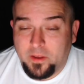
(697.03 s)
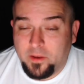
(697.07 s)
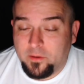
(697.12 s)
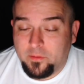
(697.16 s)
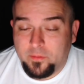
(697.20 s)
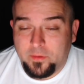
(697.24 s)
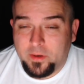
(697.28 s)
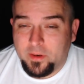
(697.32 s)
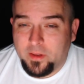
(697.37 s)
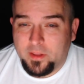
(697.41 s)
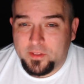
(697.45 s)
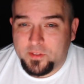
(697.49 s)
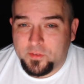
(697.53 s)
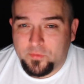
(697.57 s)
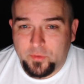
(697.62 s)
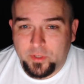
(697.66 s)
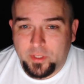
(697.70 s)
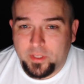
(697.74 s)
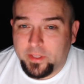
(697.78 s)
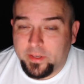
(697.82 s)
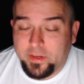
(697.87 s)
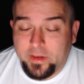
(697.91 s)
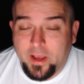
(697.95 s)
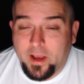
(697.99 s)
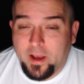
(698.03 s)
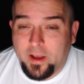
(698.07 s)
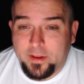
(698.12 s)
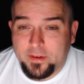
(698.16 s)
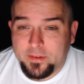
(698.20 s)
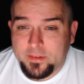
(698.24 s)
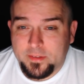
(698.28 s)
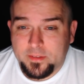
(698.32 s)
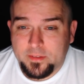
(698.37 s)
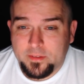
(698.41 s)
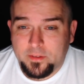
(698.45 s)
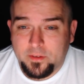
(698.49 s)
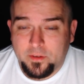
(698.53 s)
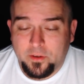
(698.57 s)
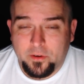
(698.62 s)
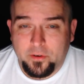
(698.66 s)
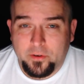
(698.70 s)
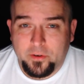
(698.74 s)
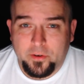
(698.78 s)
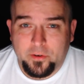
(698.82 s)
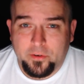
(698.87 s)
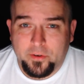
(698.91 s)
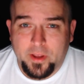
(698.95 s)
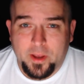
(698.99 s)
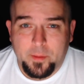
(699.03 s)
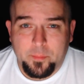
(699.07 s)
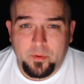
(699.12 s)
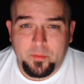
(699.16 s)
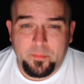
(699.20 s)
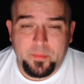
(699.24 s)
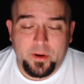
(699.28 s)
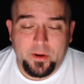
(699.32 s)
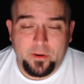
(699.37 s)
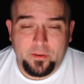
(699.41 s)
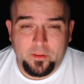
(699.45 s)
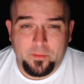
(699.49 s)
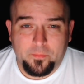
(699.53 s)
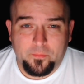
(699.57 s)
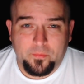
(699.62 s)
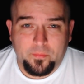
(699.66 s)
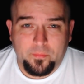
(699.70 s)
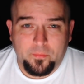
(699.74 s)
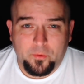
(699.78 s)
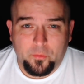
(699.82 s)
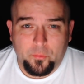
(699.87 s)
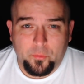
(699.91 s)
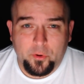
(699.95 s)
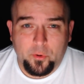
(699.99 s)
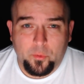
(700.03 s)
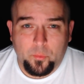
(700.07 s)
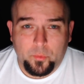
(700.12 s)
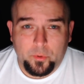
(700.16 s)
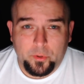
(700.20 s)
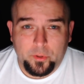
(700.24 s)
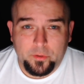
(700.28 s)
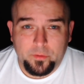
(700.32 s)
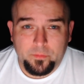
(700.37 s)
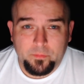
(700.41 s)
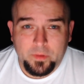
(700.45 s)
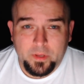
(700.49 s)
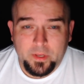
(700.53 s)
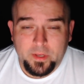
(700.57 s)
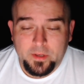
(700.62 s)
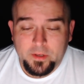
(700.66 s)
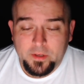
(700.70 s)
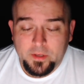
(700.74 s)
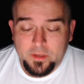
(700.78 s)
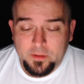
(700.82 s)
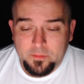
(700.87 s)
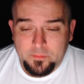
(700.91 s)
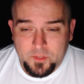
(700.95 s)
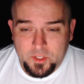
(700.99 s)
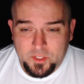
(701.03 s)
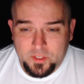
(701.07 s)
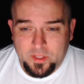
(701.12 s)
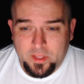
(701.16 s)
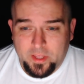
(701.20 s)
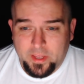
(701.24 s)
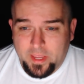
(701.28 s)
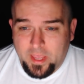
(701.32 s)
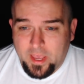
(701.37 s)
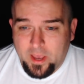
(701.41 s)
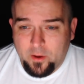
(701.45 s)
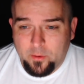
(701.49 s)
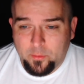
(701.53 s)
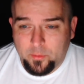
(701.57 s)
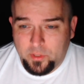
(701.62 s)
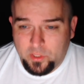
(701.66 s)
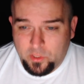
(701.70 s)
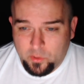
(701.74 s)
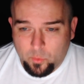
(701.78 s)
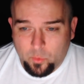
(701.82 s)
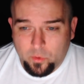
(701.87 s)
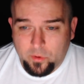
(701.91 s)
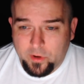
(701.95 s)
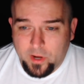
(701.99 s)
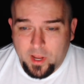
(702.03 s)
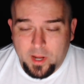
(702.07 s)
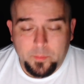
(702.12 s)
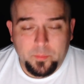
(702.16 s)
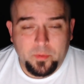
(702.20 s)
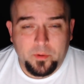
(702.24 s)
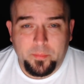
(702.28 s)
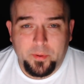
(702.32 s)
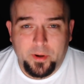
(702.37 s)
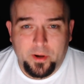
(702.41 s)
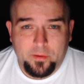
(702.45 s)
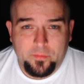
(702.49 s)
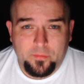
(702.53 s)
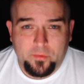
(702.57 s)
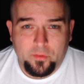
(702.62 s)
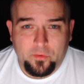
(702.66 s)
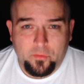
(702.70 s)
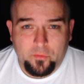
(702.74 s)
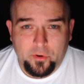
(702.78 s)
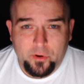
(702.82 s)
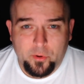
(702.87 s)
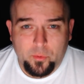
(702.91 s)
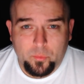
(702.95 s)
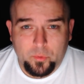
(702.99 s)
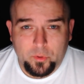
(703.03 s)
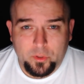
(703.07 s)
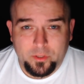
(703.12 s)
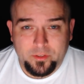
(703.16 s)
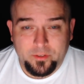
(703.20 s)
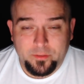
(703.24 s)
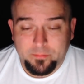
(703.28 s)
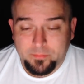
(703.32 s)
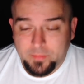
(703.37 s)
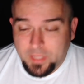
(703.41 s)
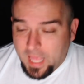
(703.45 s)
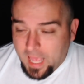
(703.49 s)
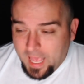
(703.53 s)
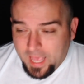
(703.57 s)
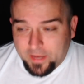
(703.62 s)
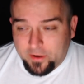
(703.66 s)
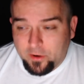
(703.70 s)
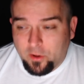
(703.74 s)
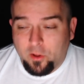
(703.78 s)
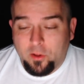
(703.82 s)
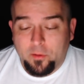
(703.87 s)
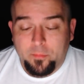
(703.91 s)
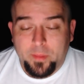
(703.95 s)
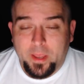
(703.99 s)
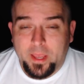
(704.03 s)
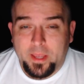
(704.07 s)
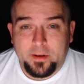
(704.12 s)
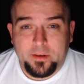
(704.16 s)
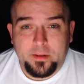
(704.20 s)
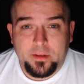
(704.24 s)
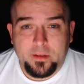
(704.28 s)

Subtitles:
No, it's really not. You're not preparing them for the real world. Just like how you're not prepared for the real world at all,